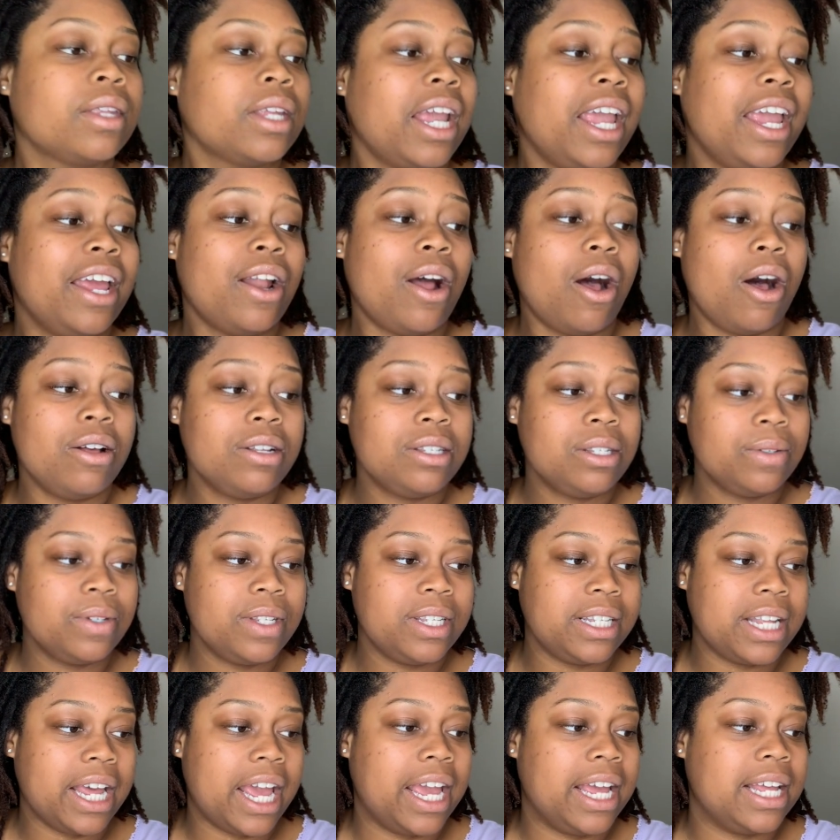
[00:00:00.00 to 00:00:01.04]
It also
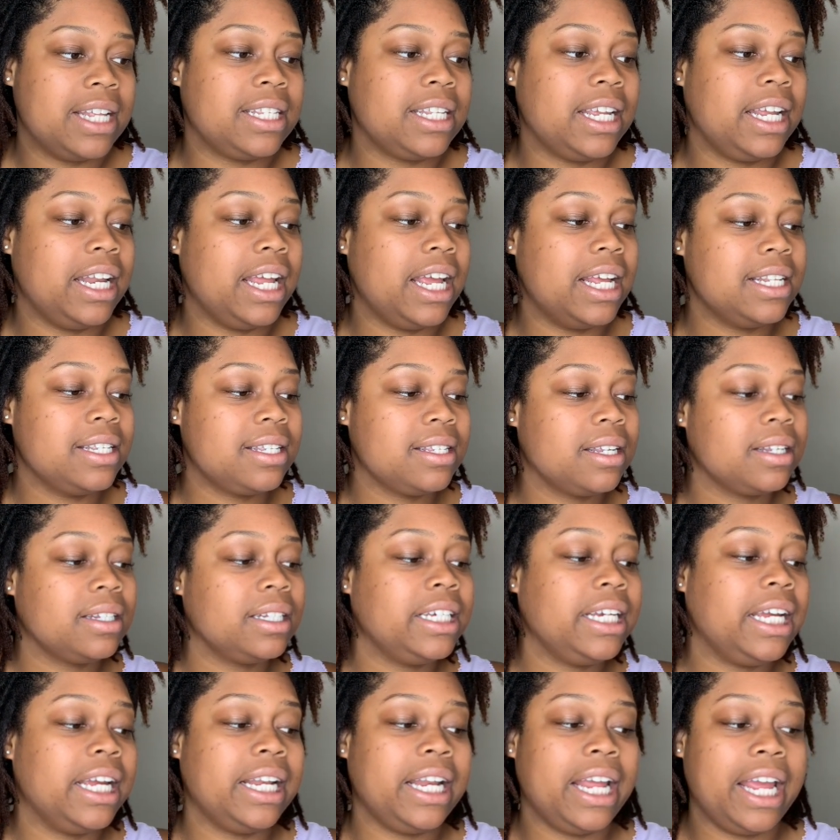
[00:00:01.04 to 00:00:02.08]
says, it
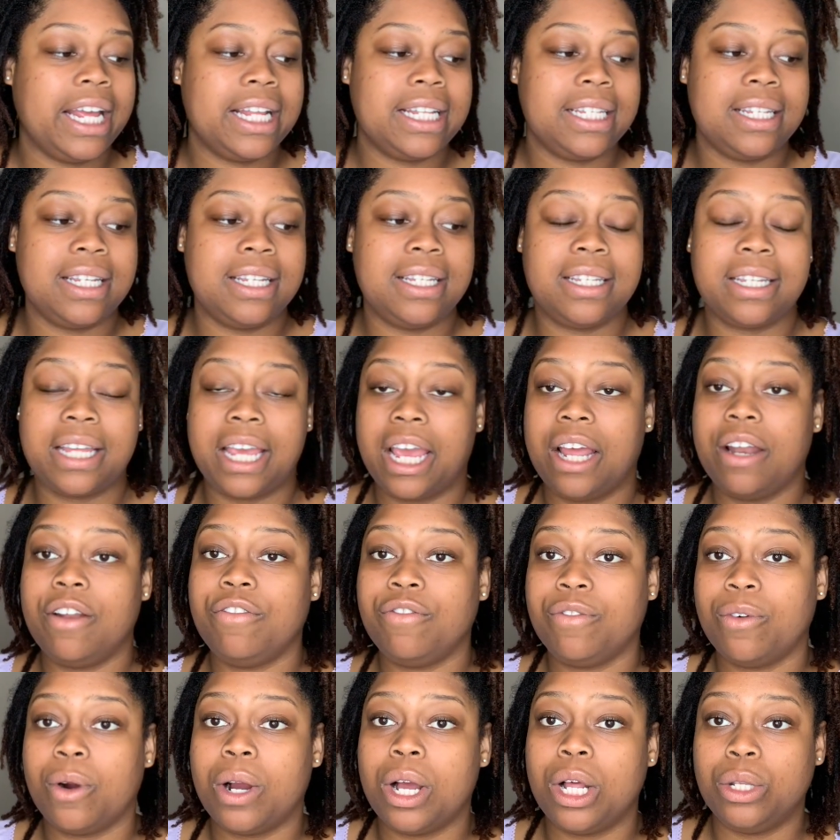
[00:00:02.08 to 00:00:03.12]
instantly enhances skin
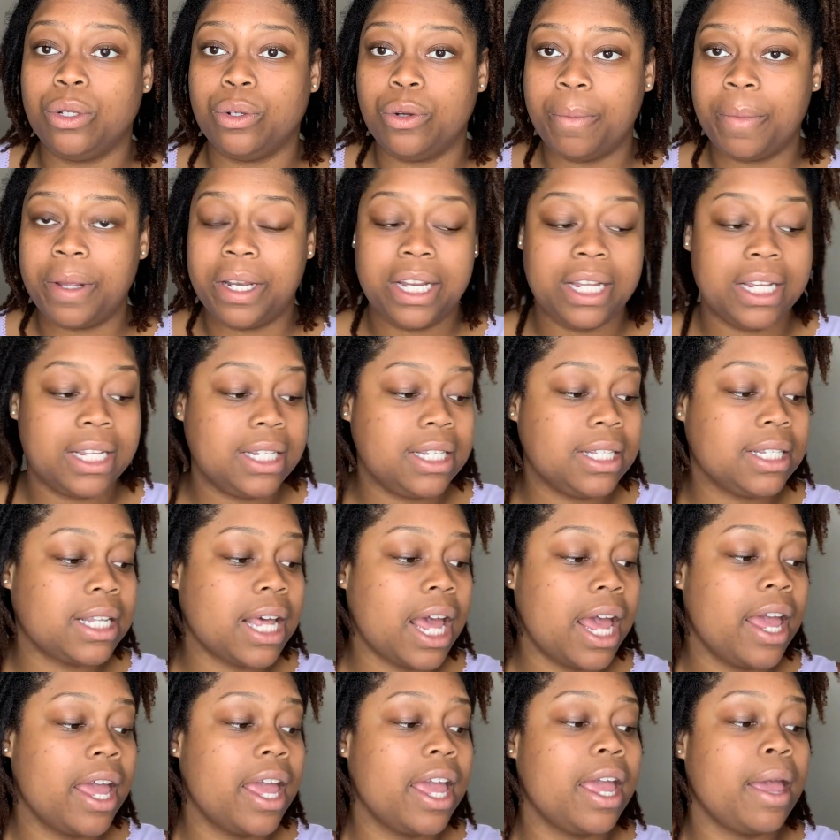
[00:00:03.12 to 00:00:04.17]
for a luminous,
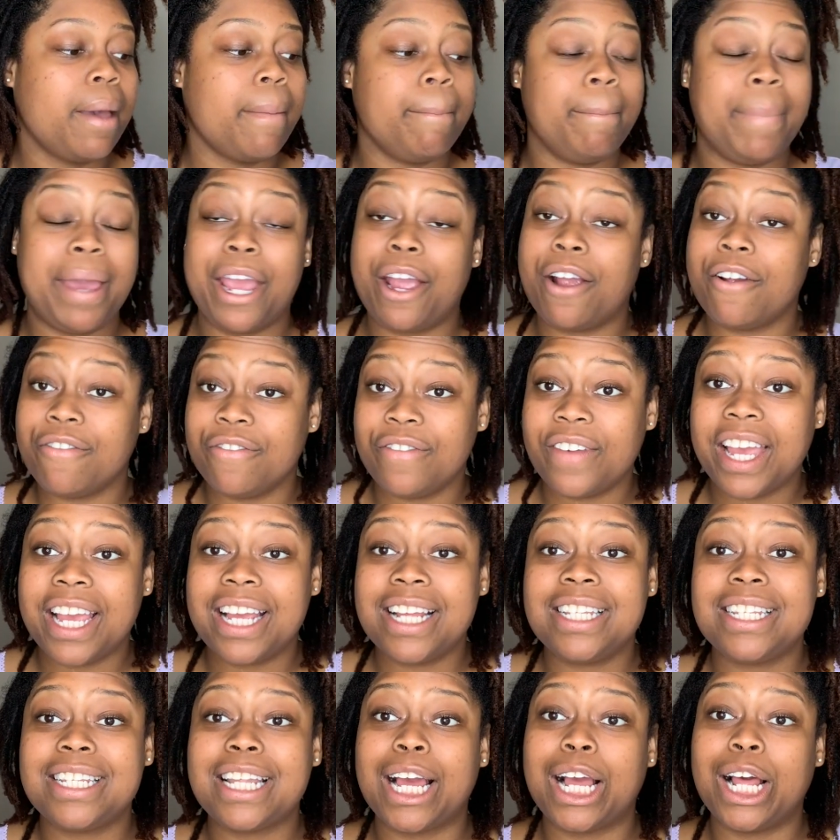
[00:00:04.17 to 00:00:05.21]
bare
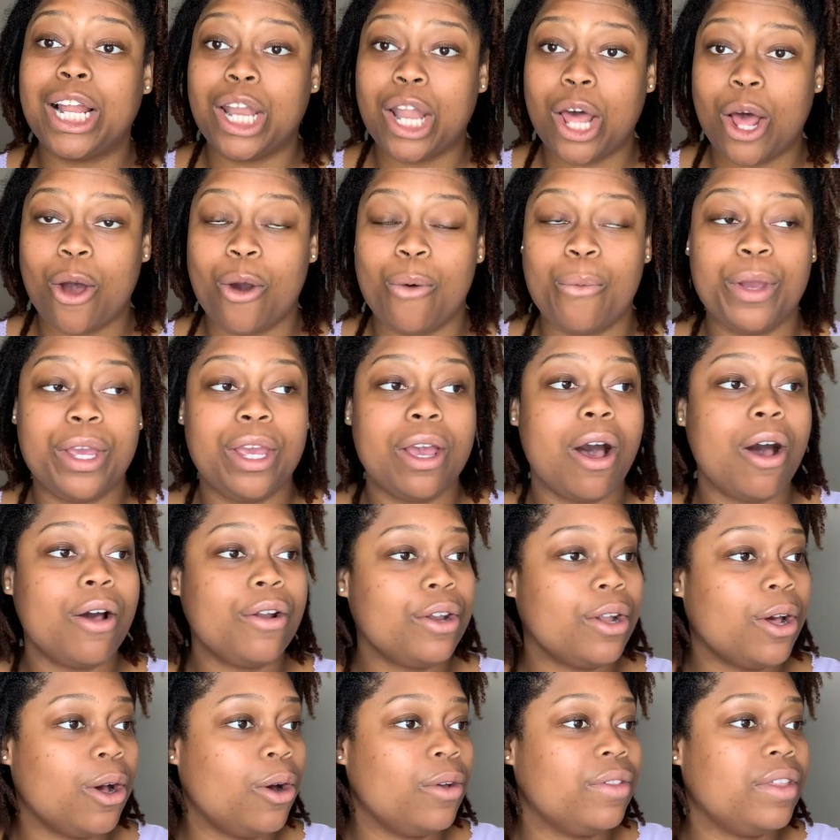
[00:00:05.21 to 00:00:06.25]
face glow. We all
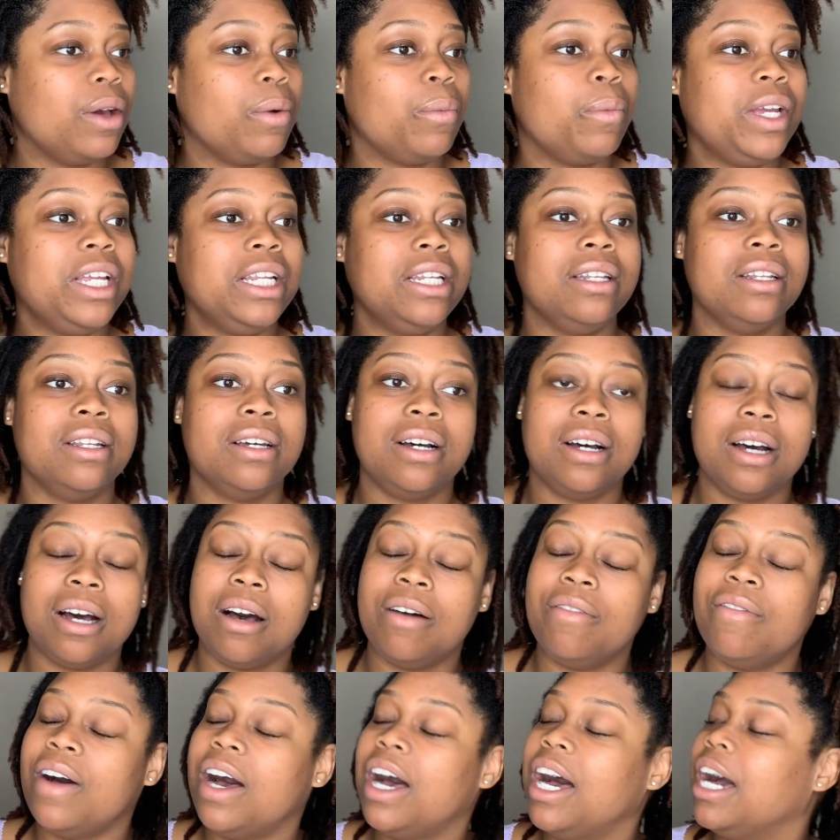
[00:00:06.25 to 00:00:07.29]
know that we
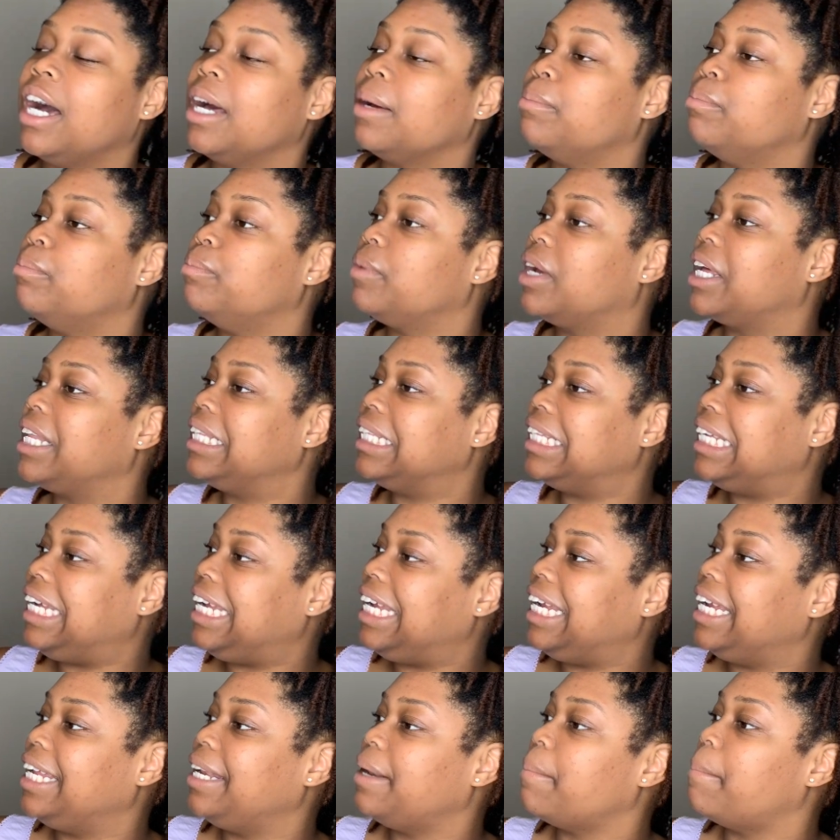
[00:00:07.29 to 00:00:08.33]
love a
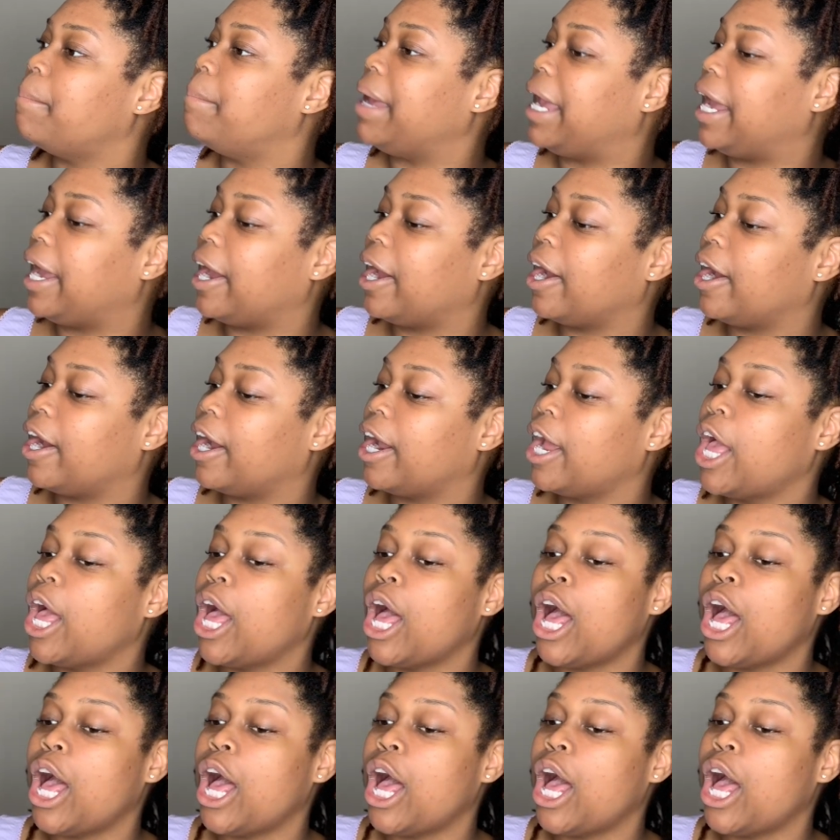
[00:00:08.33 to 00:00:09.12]
clean, bare,